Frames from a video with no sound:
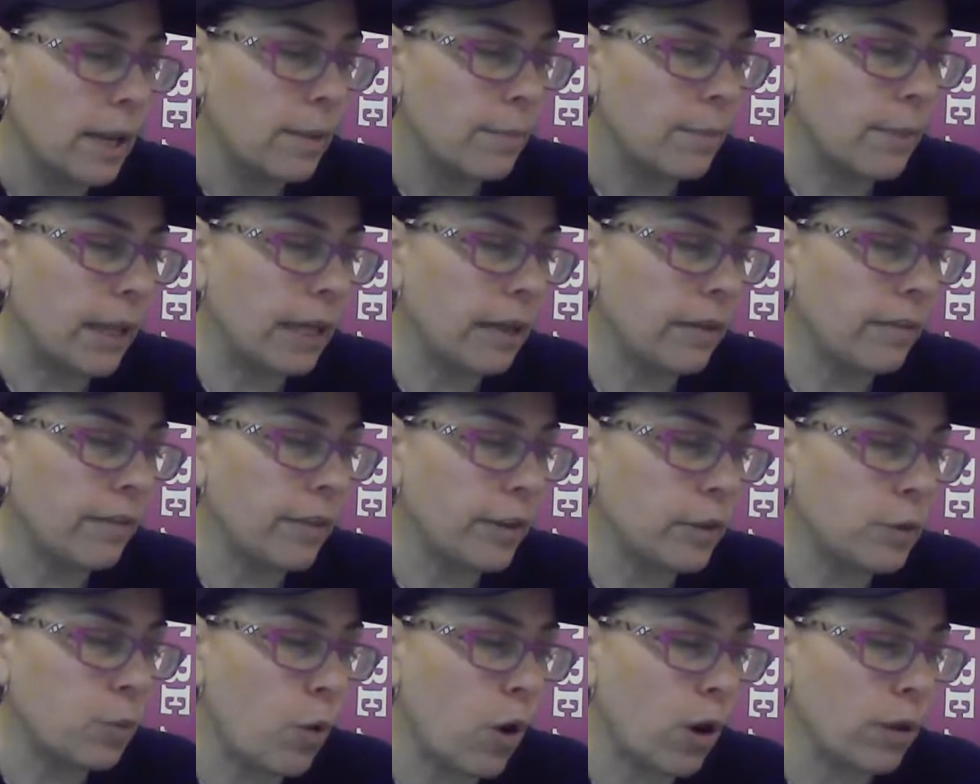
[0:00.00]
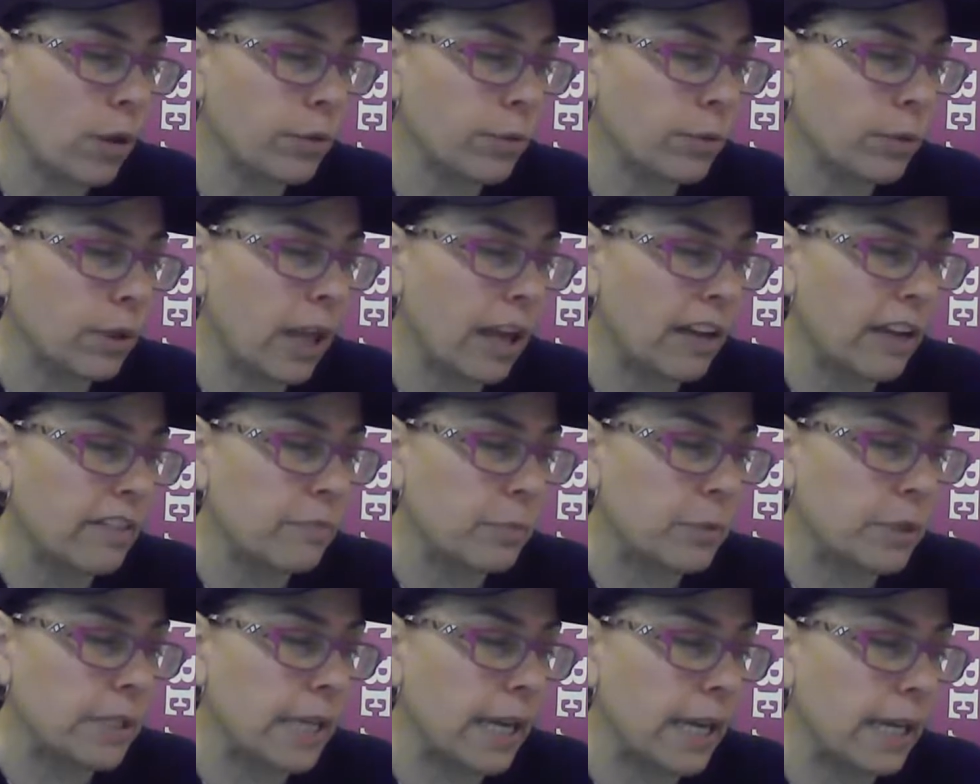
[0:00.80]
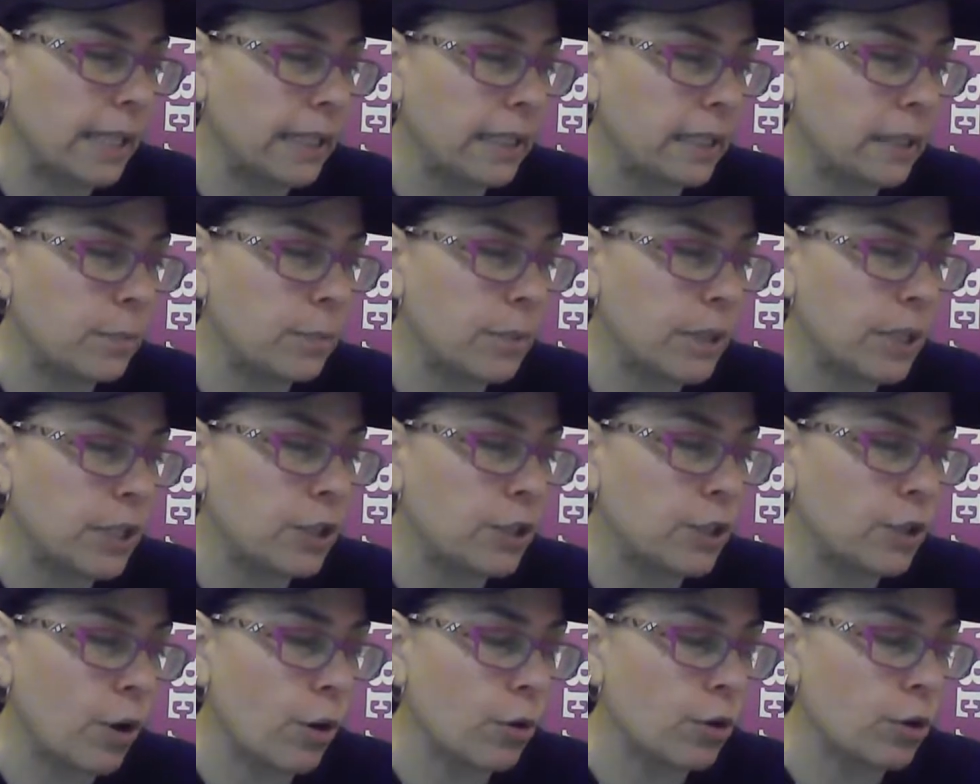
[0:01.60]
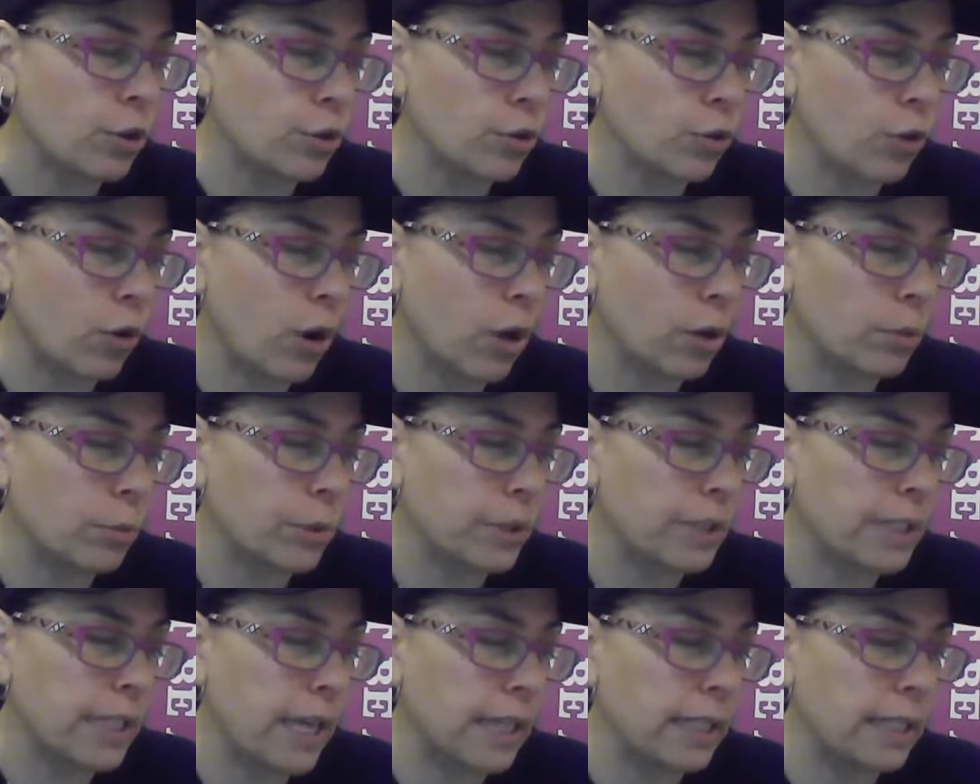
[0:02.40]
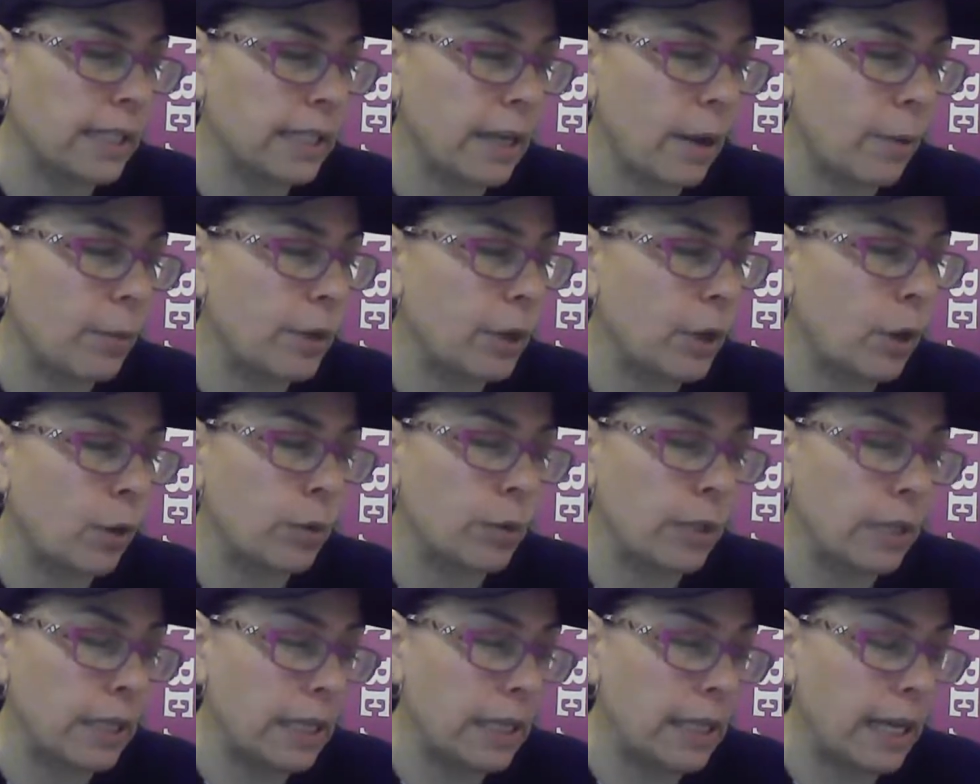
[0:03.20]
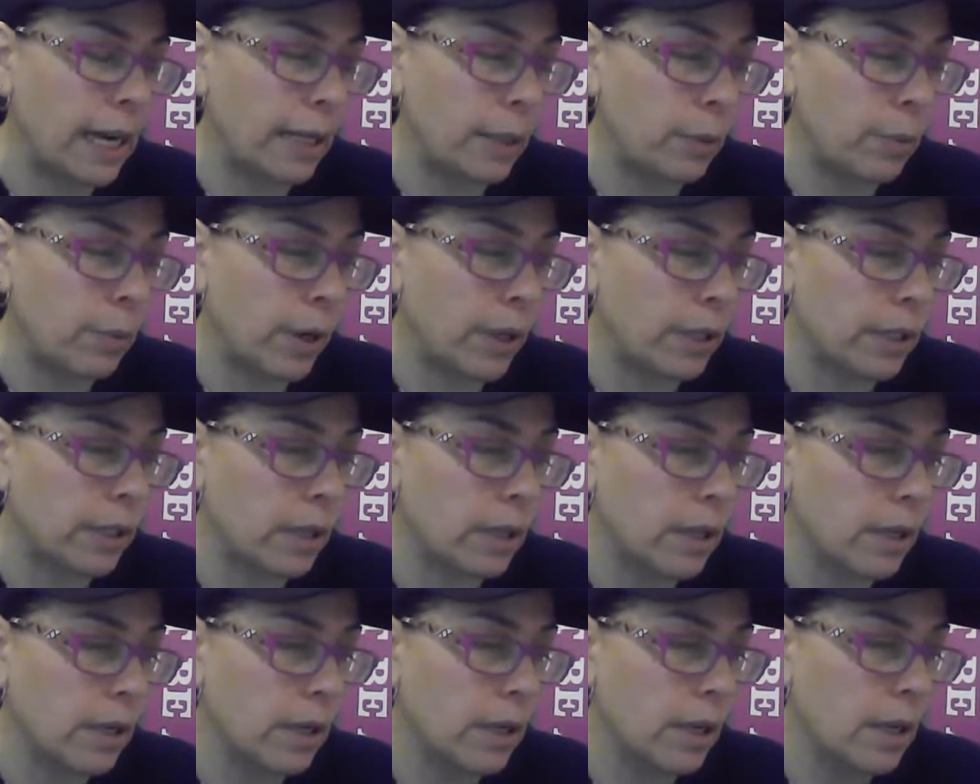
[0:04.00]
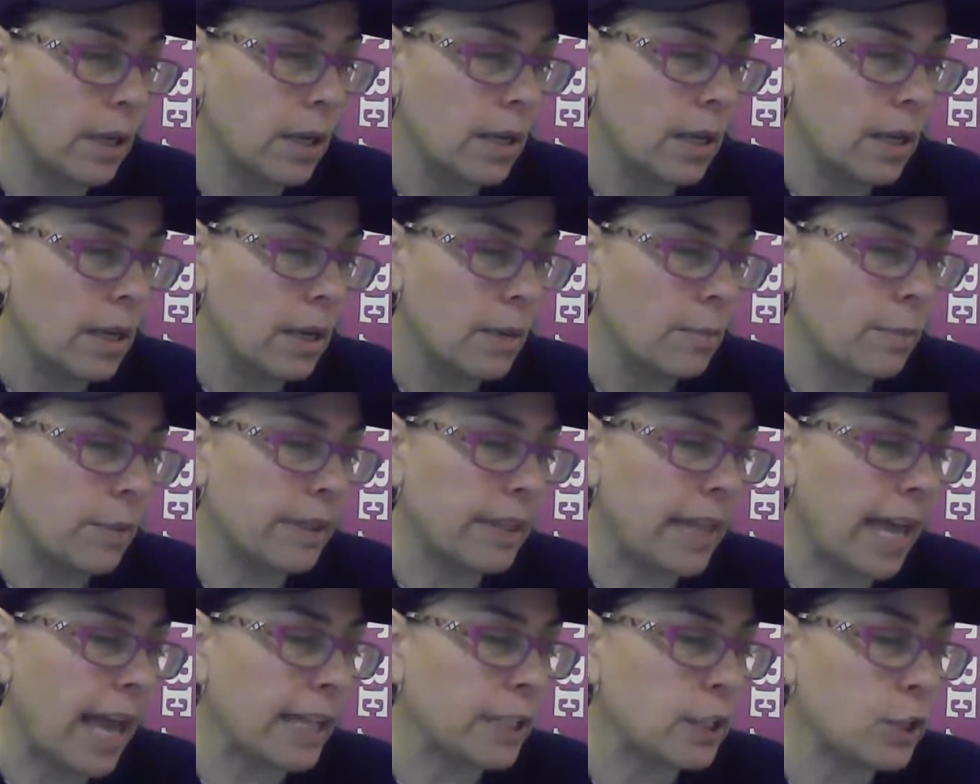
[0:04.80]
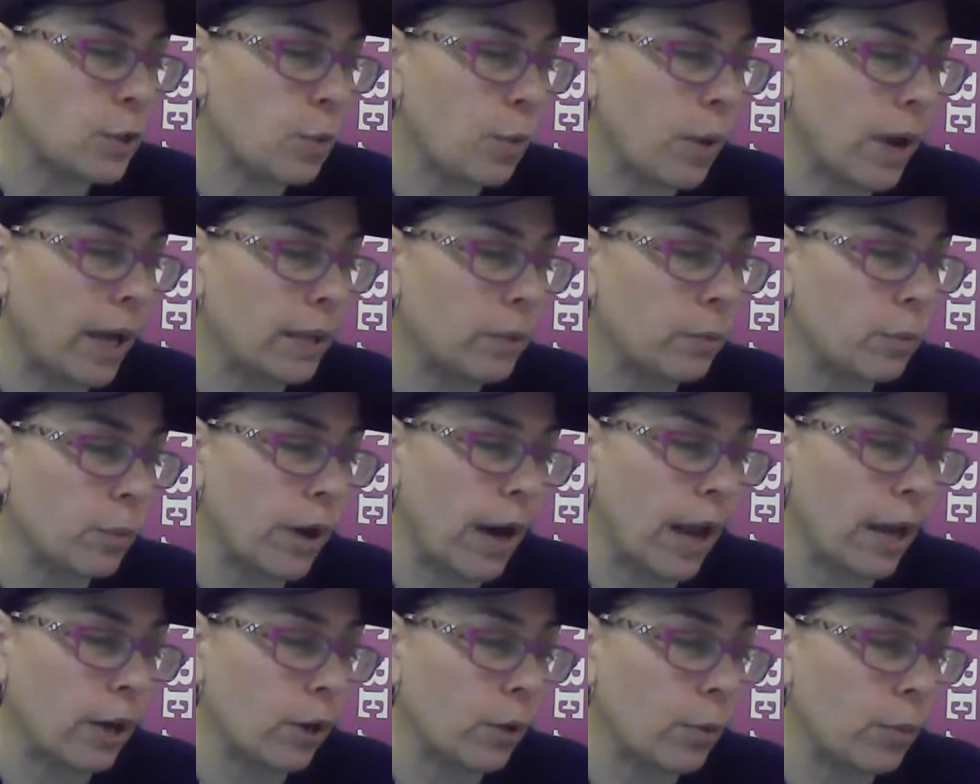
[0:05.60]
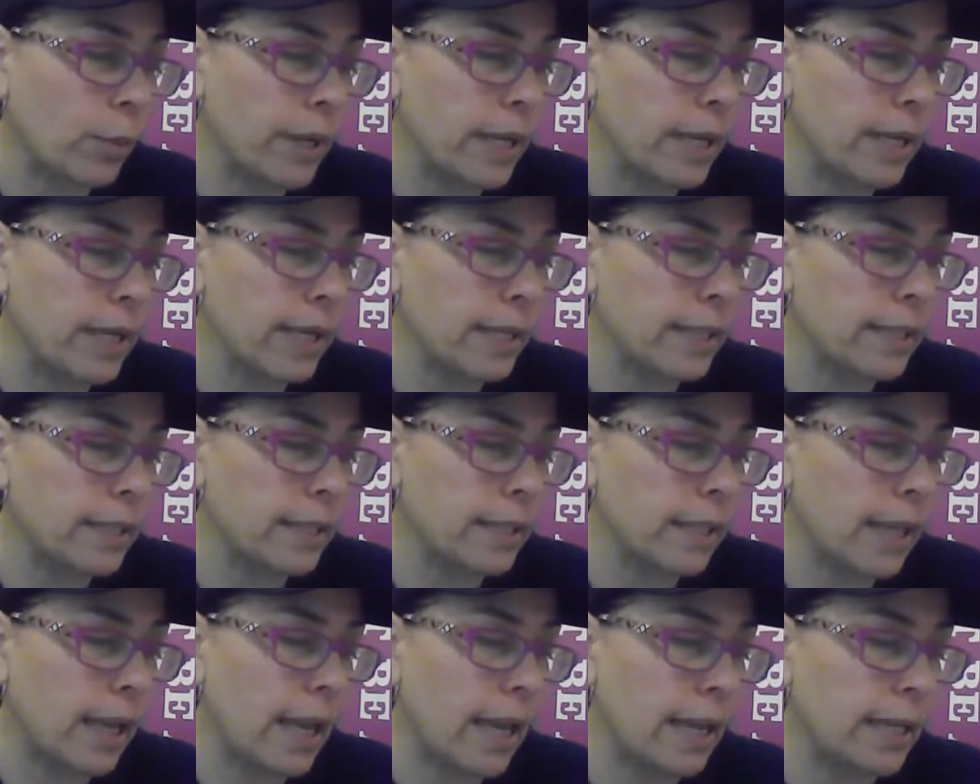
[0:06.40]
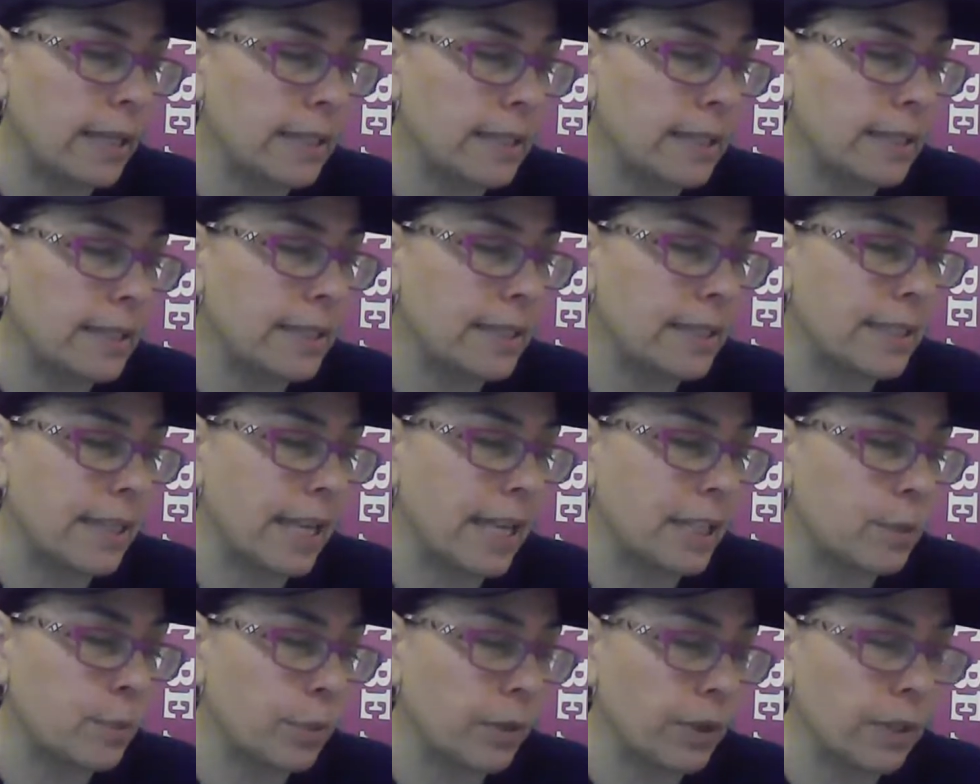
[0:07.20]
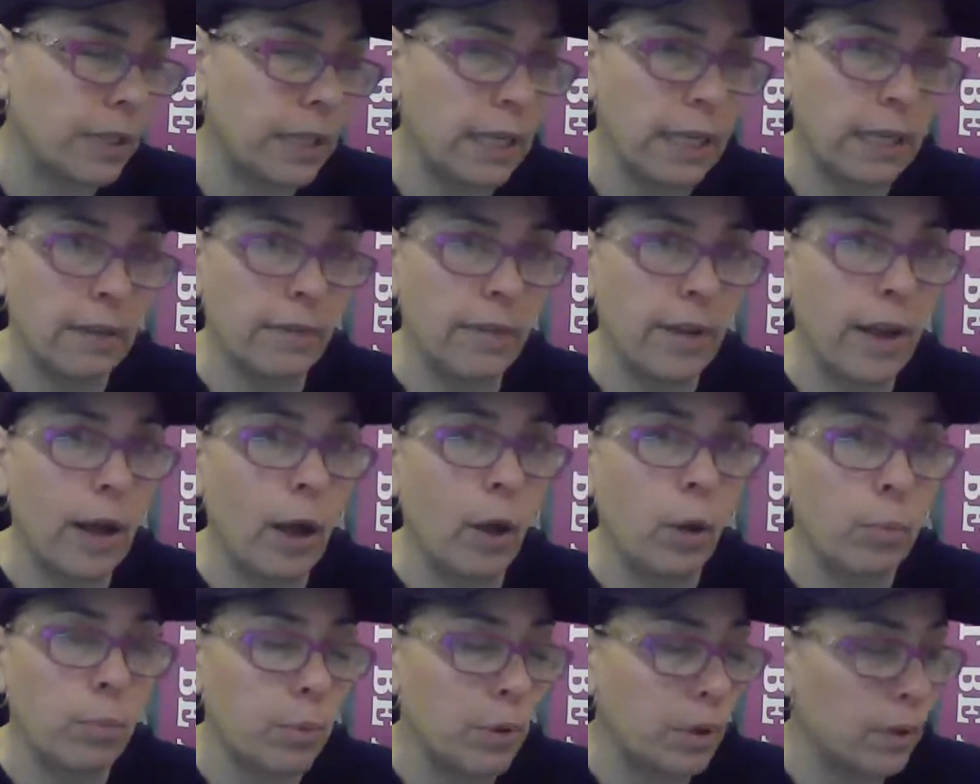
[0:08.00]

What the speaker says: Many of us walk through life pretending to be so strong, pretending that we don't need anyone. But that's when we're at our weakest and in desperate need of help.